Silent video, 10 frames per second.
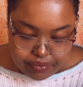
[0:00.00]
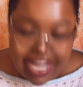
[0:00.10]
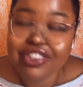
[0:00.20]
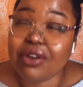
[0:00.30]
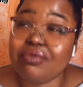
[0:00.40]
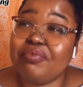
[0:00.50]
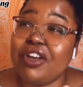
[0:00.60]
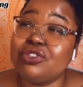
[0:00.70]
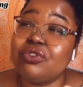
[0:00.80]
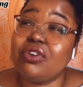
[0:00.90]
And be
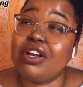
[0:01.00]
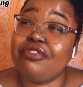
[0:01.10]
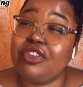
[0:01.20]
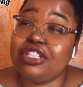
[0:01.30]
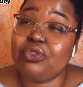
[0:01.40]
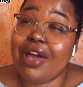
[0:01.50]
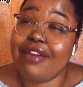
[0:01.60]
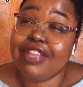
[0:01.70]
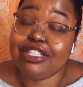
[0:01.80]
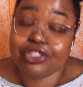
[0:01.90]
also grateful that you
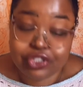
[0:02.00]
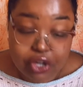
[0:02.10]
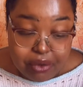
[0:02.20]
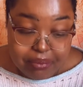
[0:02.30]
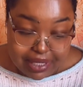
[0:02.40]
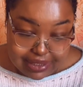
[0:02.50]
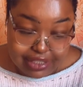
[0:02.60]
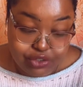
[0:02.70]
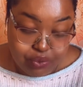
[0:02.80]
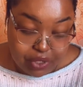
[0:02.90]
have that discernment
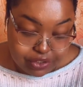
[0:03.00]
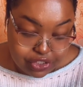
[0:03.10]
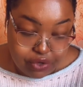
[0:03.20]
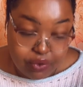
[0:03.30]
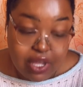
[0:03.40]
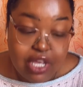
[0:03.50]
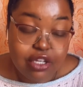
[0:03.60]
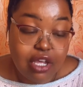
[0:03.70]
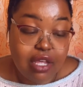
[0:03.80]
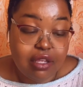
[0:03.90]
as well too,
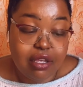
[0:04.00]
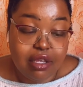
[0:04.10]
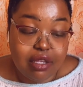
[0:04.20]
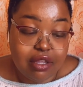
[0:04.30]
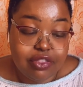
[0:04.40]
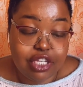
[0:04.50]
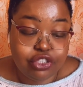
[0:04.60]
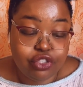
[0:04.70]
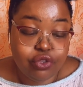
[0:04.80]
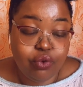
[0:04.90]

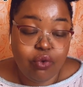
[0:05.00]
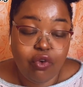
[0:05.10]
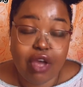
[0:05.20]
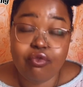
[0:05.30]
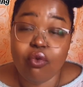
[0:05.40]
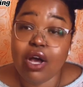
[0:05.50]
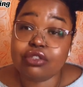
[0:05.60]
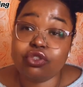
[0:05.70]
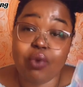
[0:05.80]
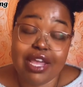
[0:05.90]
that you have
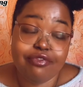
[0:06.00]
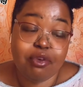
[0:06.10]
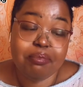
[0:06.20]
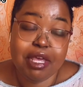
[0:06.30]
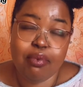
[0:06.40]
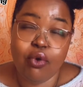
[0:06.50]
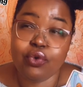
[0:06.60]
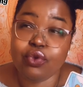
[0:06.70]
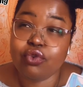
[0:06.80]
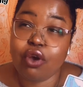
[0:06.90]
walked away from people who
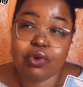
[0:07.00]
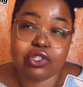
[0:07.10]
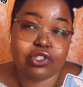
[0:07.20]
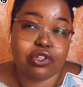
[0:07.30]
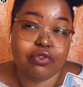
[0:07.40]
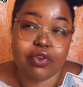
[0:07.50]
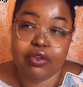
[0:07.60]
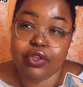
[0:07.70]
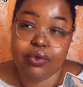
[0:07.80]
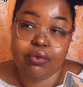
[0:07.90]
weren't
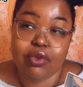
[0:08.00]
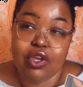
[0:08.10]
serving you,